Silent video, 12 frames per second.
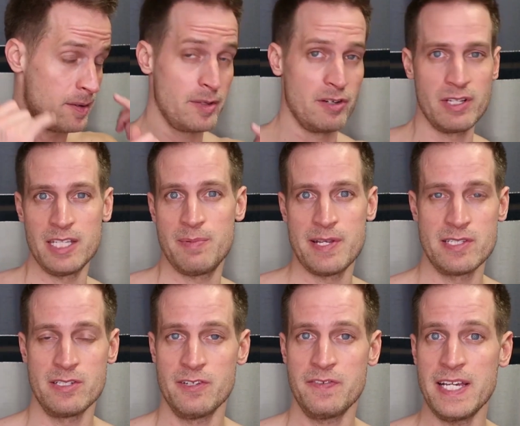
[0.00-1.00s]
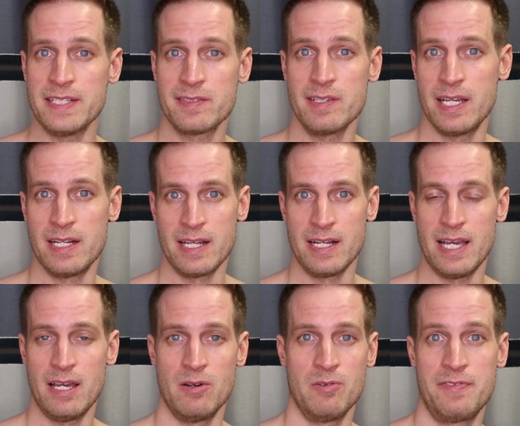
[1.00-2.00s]
mean, it really depends on your face and
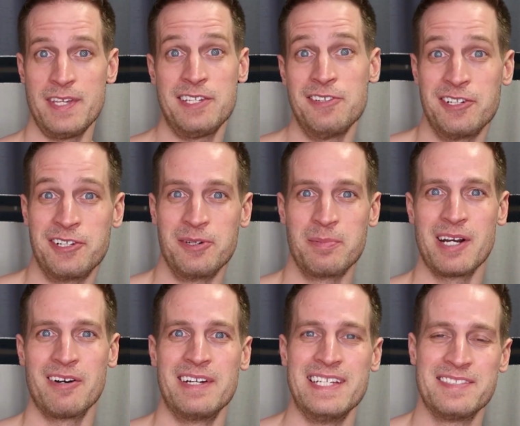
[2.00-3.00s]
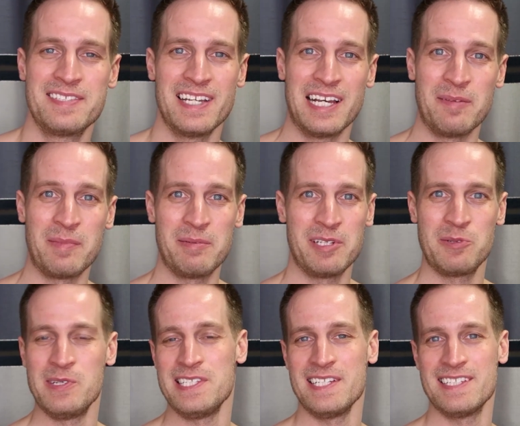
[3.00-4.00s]
how thick your unibrow is. Maybe
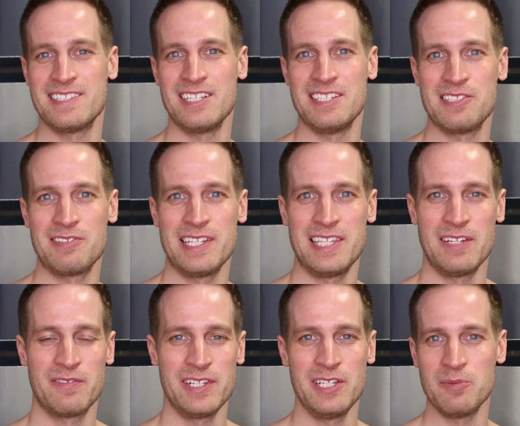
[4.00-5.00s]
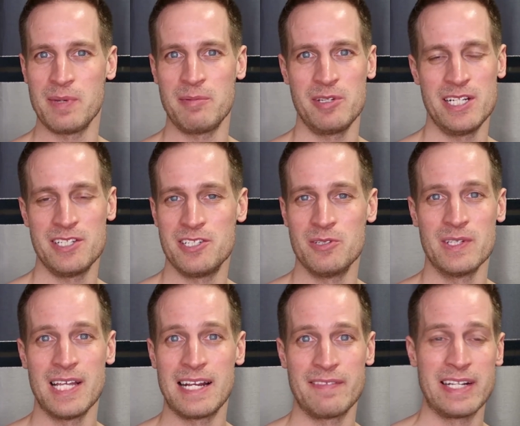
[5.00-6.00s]
tweezing is the right thing for you. Maybe you need to do a
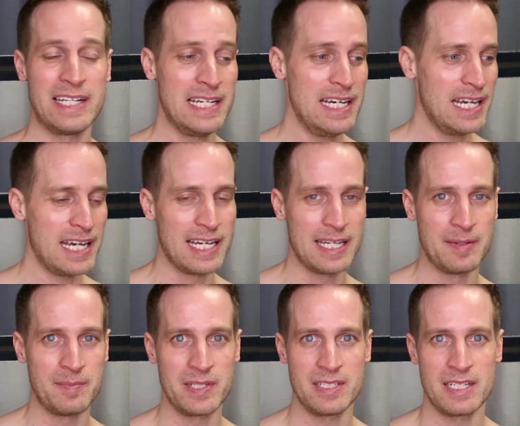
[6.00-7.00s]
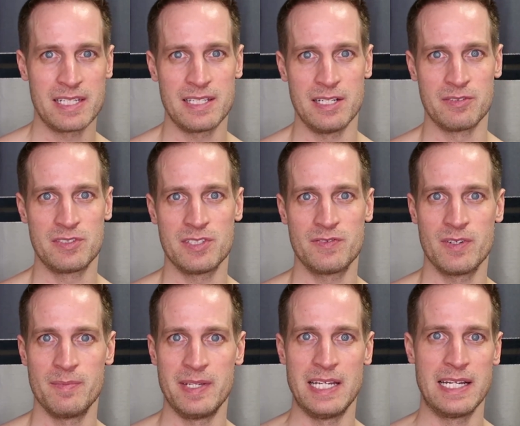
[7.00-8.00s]
lot of it. But just
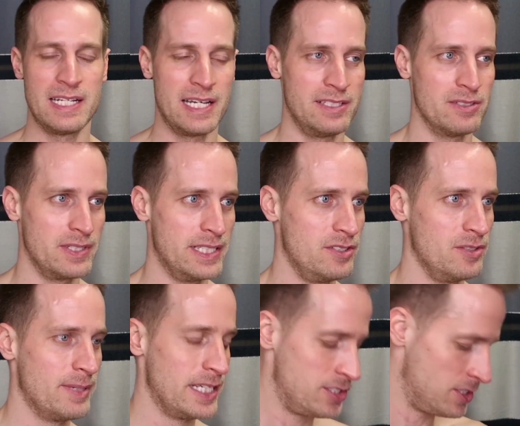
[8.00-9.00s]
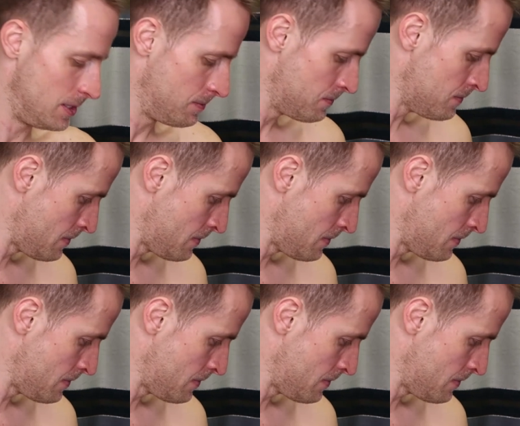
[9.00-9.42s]
for me, I don't need too much.